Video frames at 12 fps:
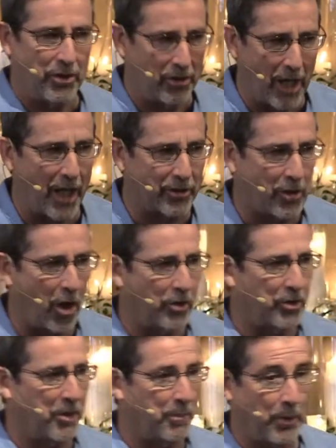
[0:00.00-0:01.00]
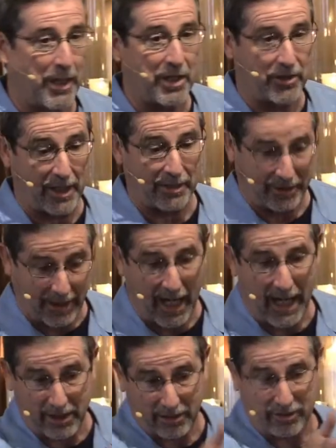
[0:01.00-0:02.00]
God's called you to preach, then
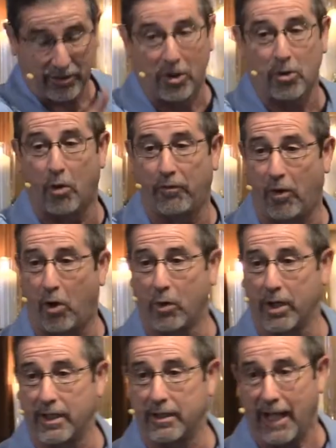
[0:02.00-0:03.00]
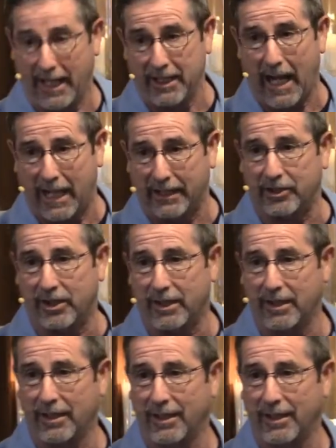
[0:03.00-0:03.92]
tonight you'll go forward and acknowledge it.